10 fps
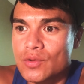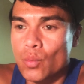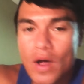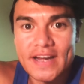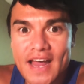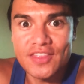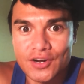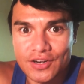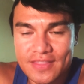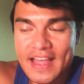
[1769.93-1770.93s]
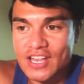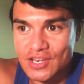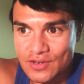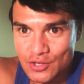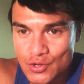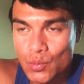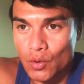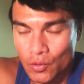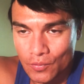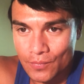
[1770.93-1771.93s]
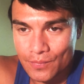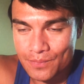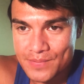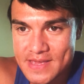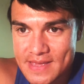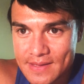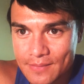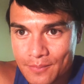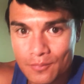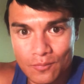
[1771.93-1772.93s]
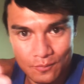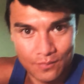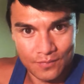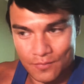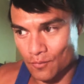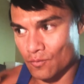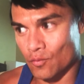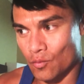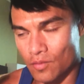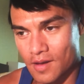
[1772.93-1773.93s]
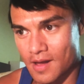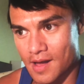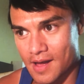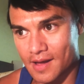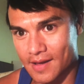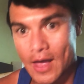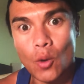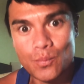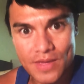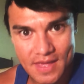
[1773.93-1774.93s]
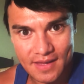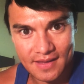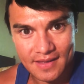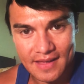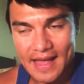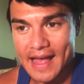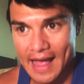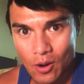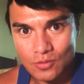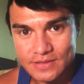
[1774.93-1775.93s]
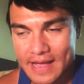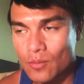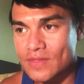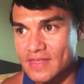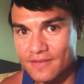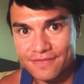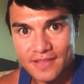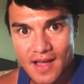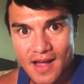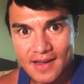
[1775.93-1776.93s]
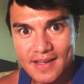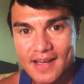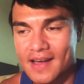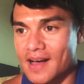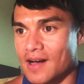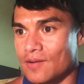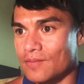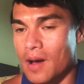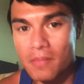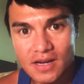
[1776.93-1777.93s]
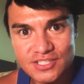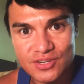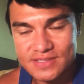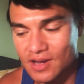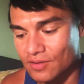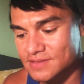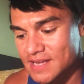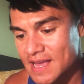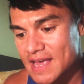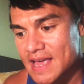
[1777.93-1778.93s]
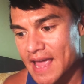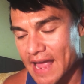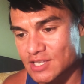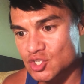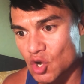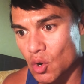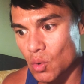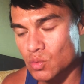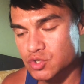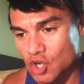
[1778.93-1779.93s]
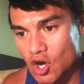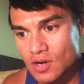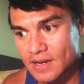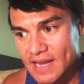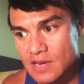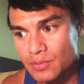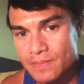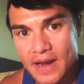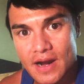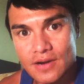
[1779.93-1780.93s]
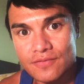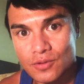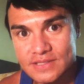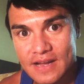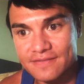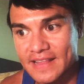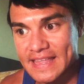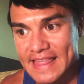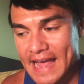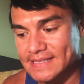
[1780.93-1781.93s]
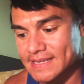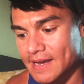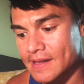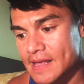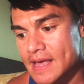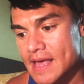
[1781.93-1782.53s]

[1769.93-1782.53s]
one another that you will be uh, helping out, yeah, within the flock um, amongst yourselves. And so start getting prepared for stuff like that, yeah?